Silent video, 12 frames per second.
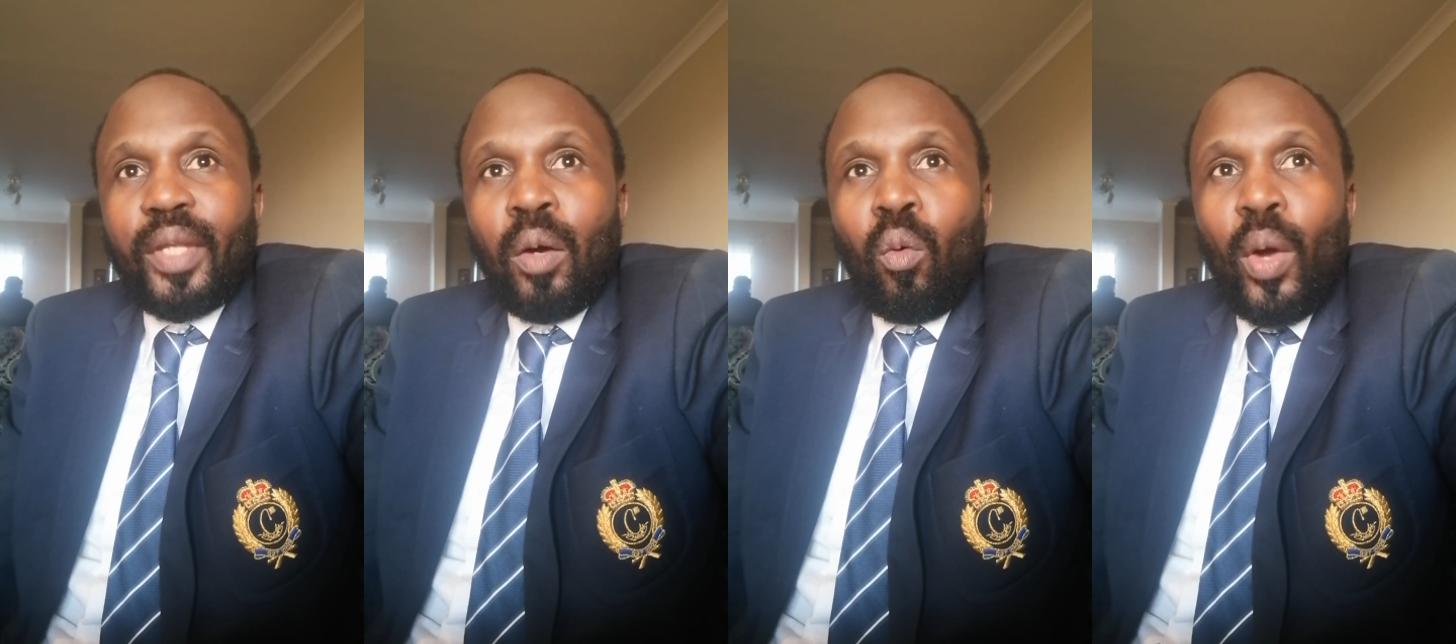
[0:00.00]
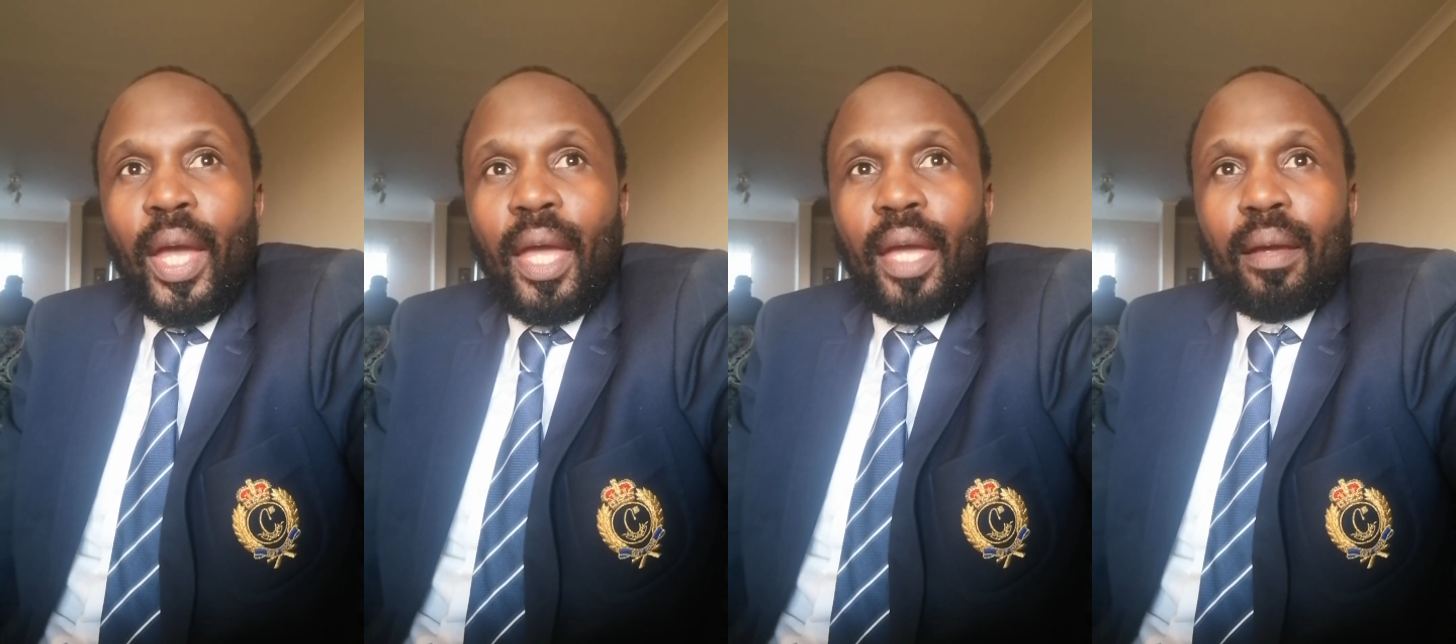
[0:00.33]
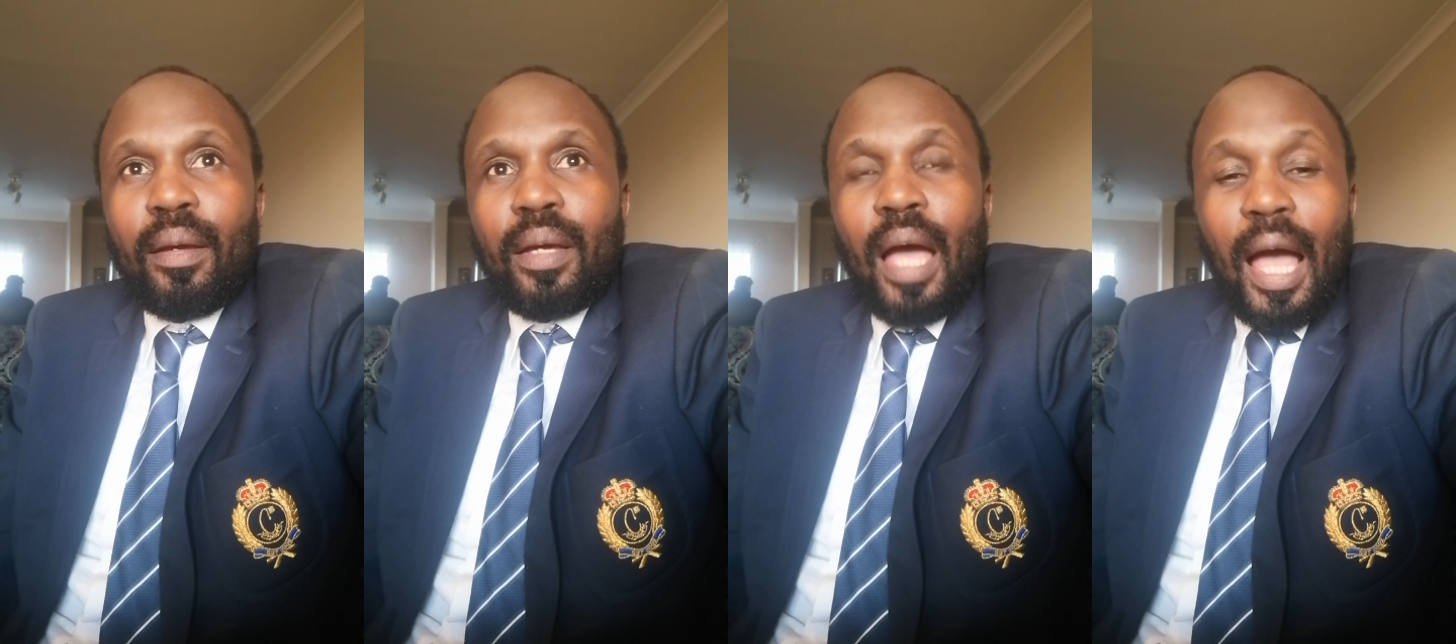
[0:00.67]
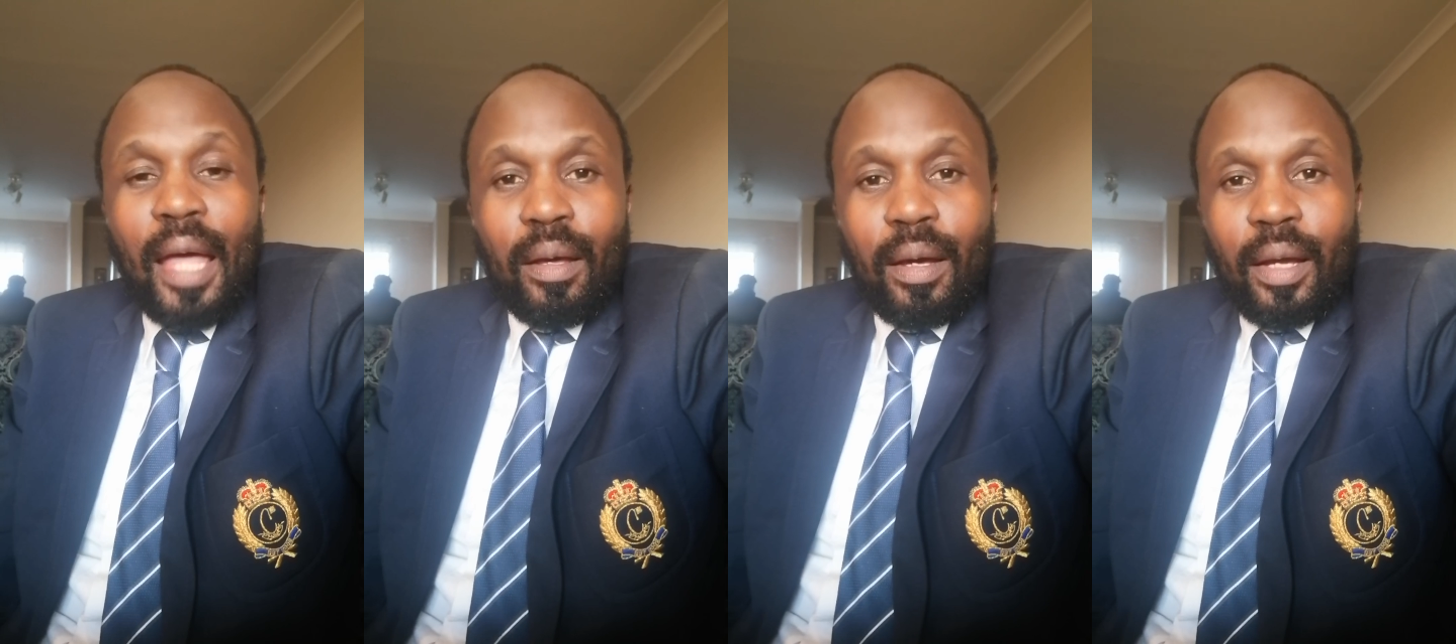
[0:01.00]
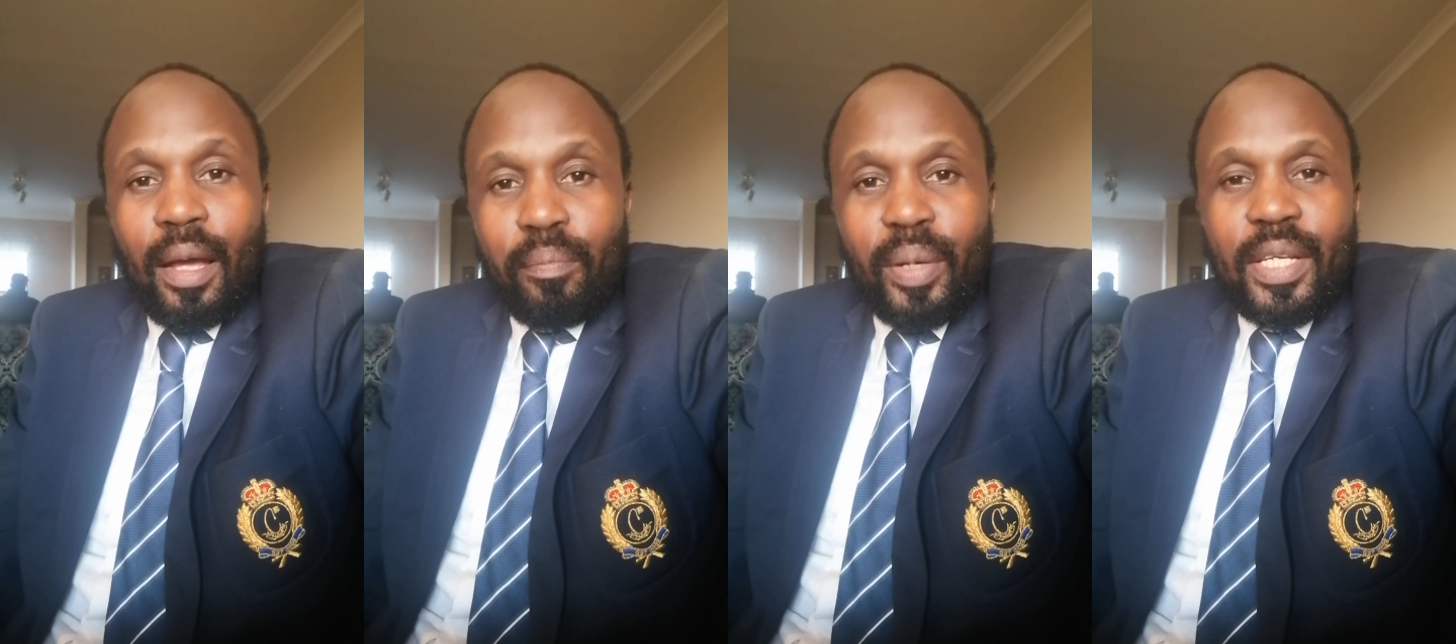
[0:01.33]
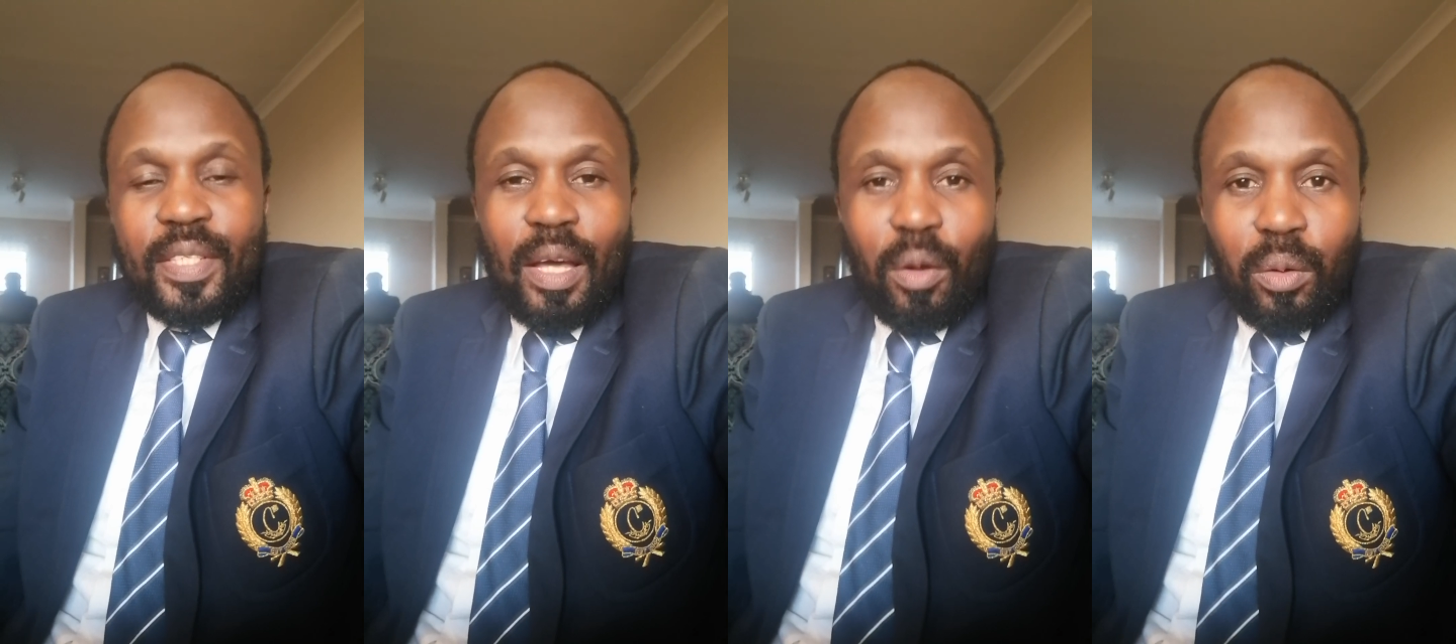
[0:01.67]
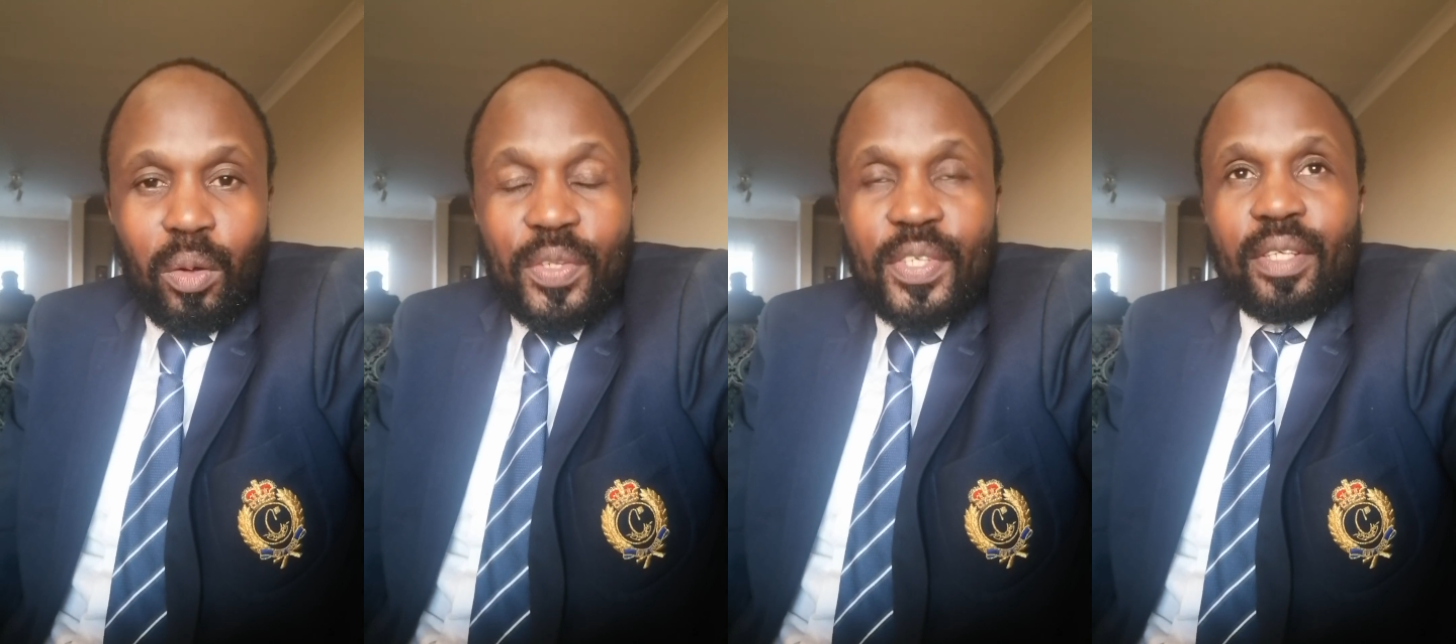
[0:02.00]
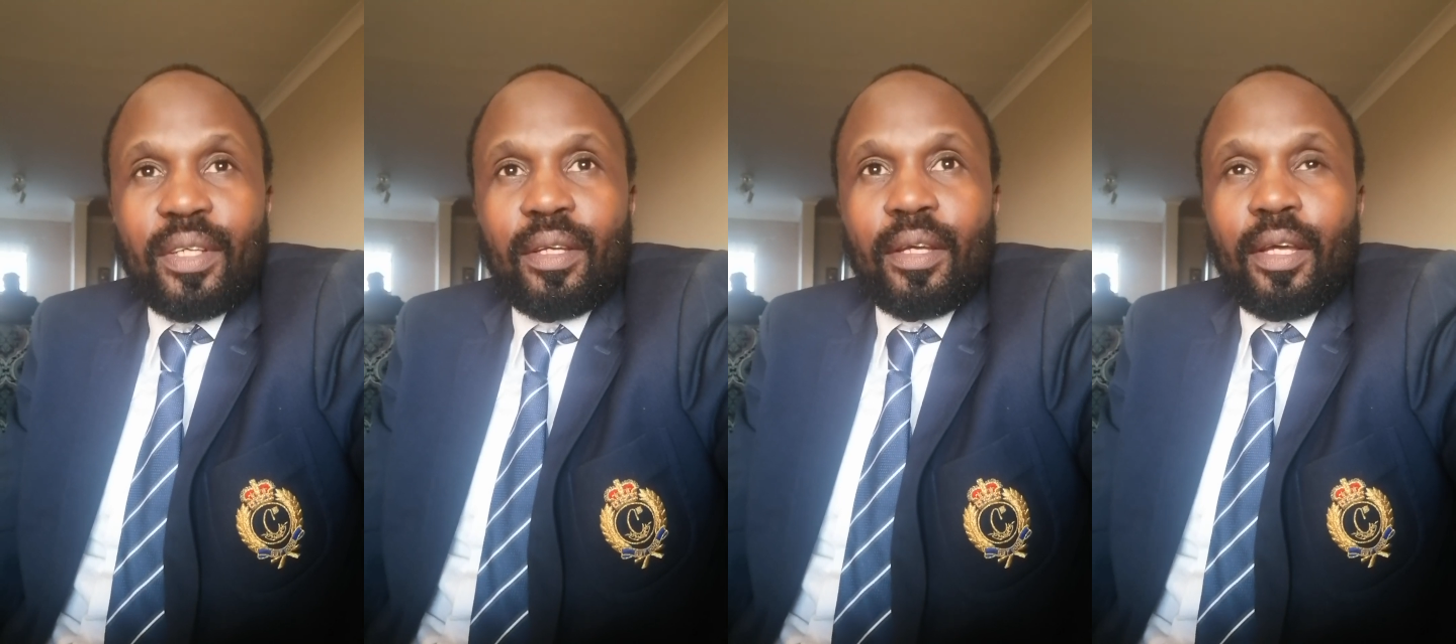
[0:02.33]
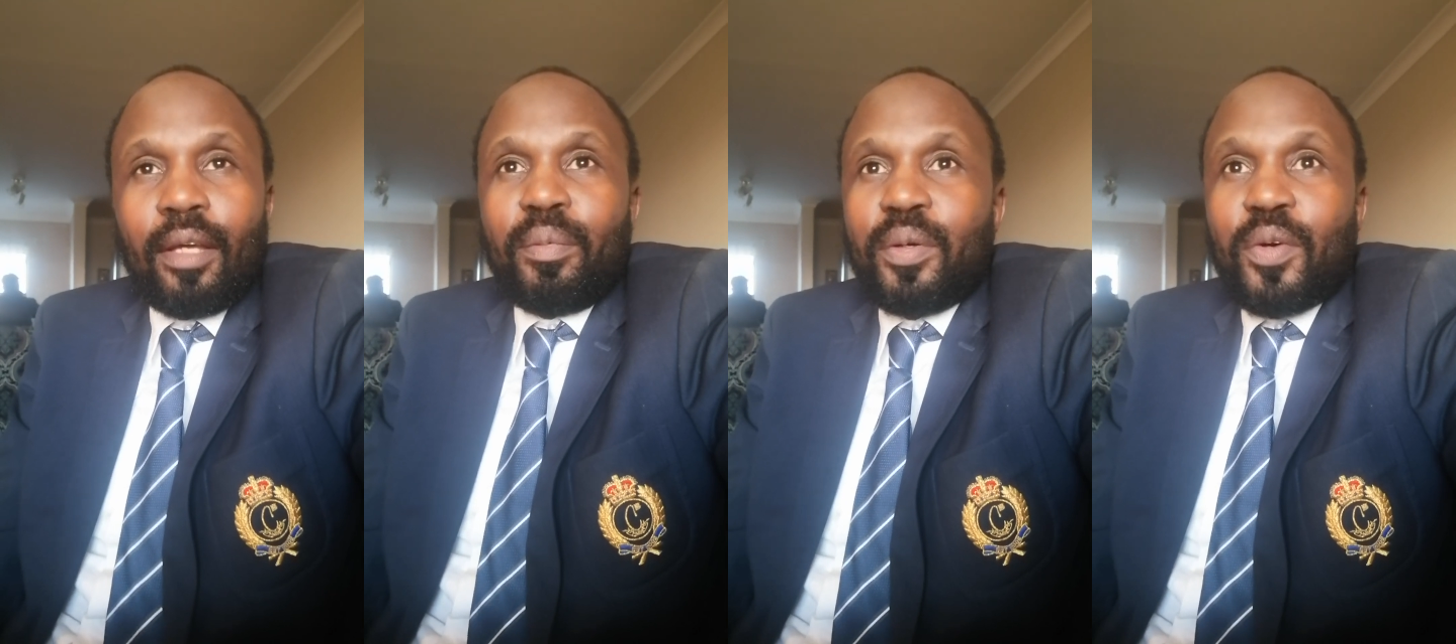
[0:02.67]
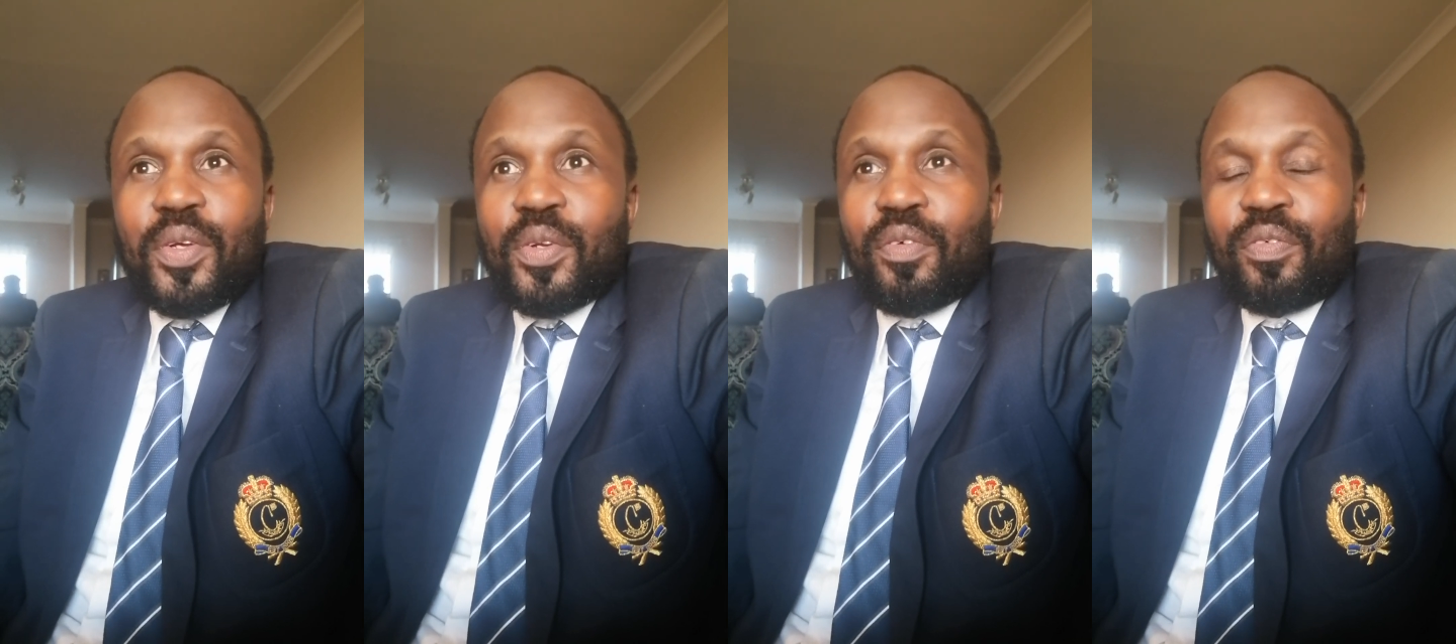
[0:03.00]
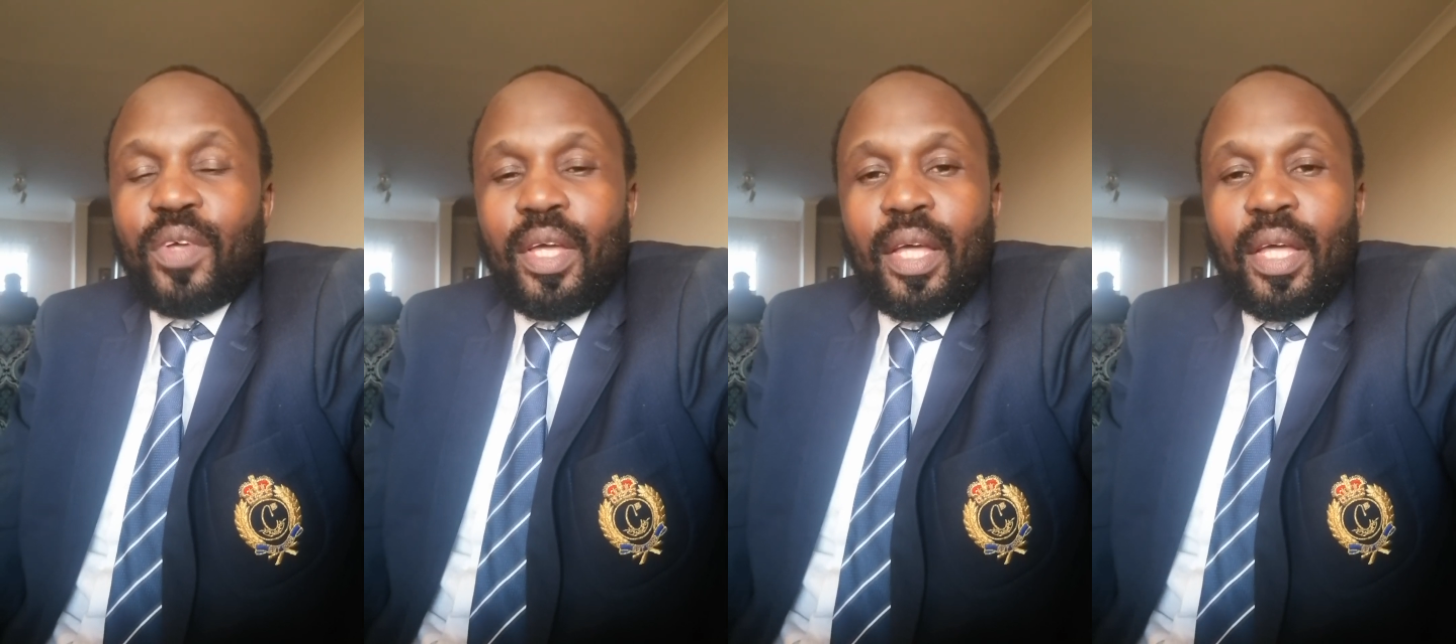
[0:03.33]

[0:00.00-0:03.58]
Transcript: where other companies are closing because of